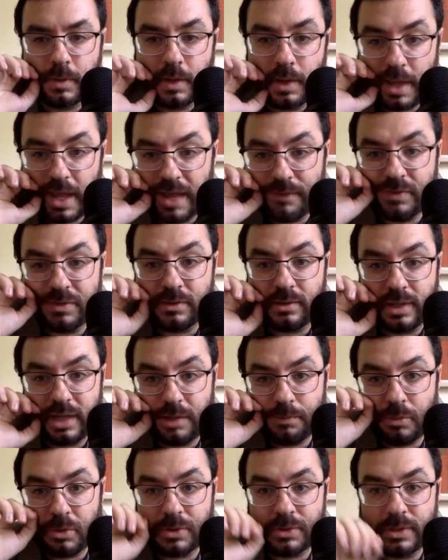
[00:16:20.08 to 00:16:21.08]
if his lead
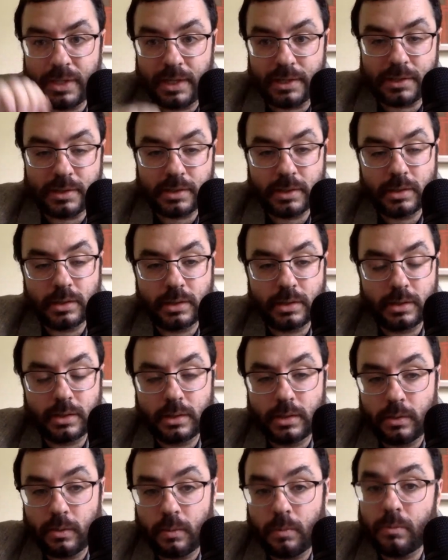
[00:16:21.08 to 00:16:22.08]
persists,
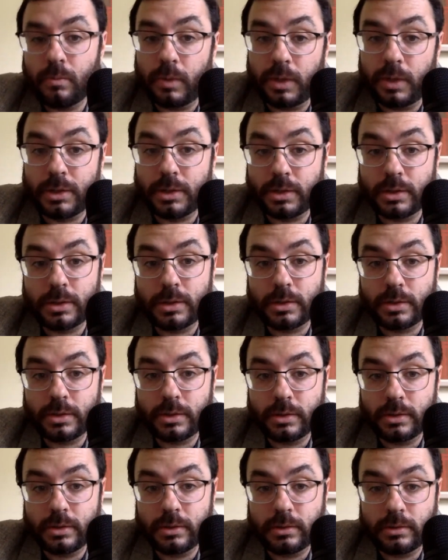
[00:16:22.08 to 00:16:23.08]
which
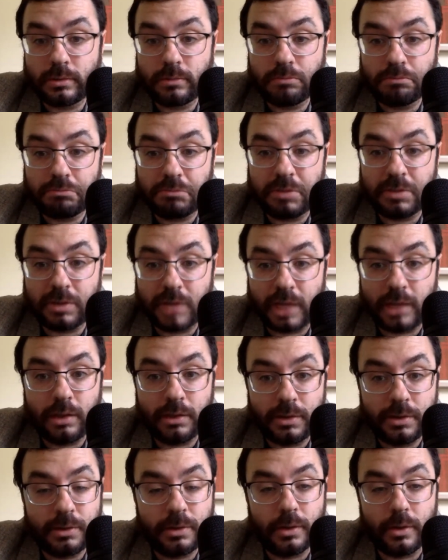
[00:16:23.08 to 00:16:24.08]
it's likely
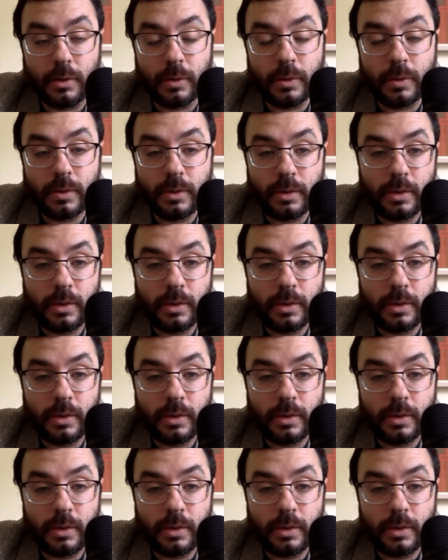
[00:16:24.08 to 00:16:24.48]
to do,